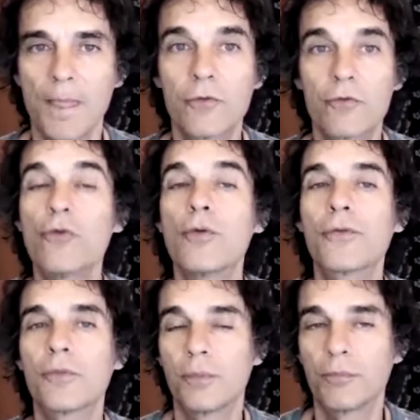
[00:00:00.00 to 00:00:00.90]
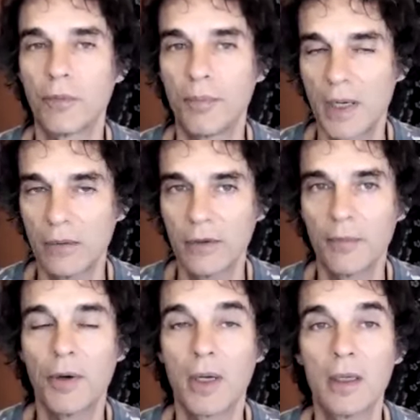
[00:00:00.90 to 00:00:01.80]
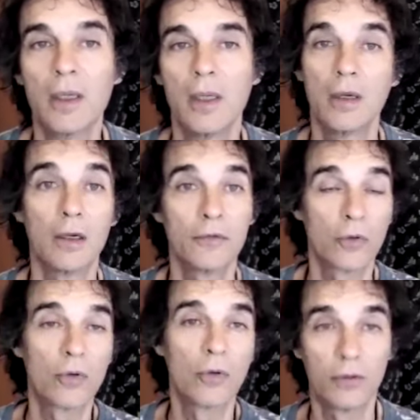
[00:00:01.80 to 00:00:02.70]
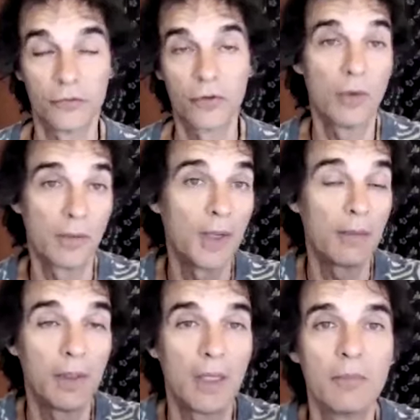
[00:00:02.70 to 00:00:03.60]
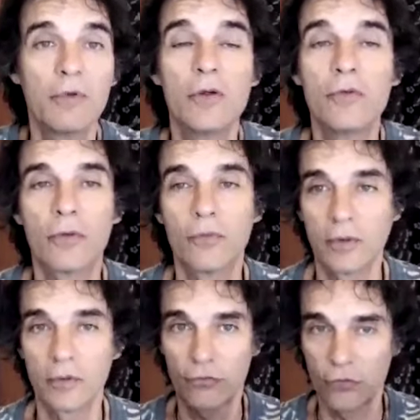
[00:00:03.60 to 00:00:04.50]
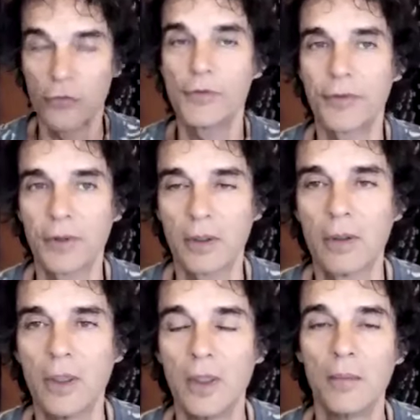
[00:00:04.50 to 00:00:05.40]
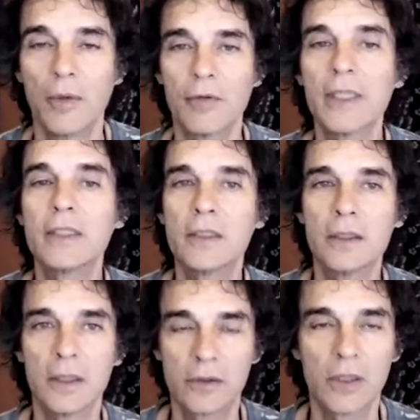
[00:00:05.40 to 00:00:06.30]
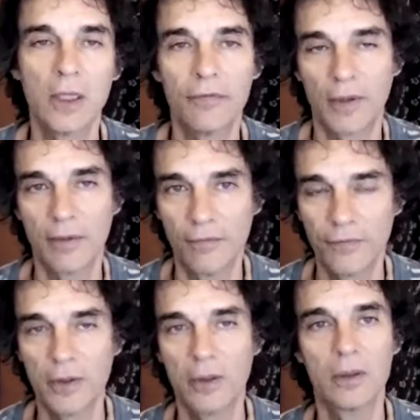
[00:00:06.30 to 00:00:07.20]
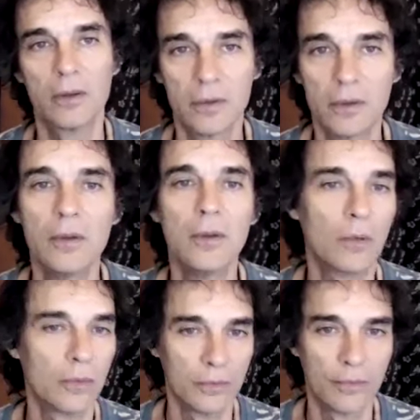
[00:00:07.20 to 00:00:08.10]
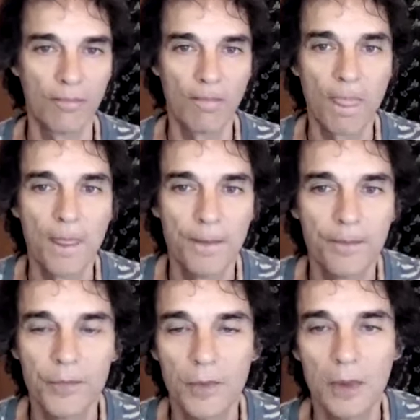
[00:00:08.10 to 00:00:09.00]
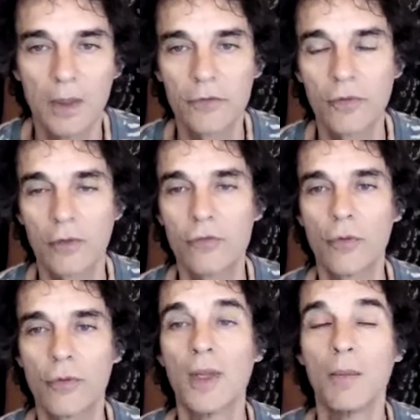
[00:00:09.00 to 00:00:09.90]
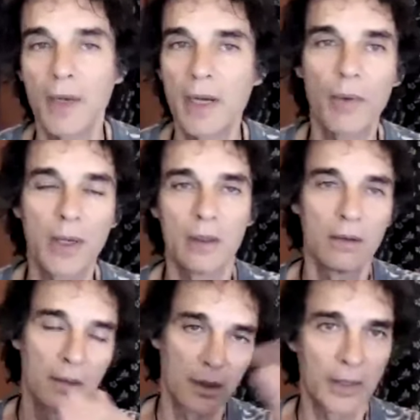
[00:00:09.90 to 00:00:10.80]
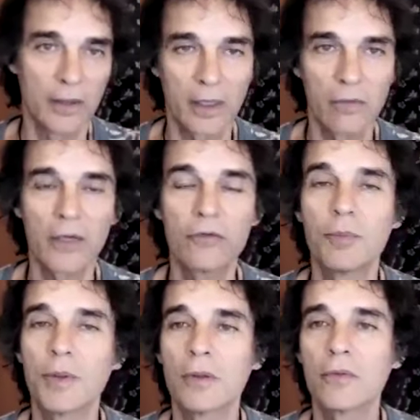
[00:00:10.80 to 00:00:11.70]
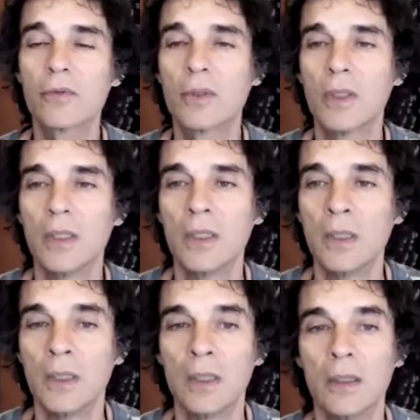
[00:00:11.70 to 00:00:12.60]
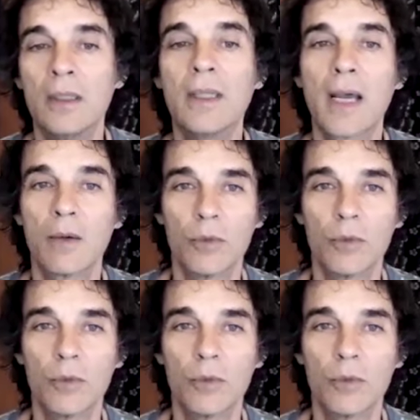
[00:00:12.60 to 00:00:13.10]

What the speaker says: truths propounded by a so-called someone maybe named Jesus. There's truth there, but religion itself, I feel, no, that's not truth. But anyway, I digress because that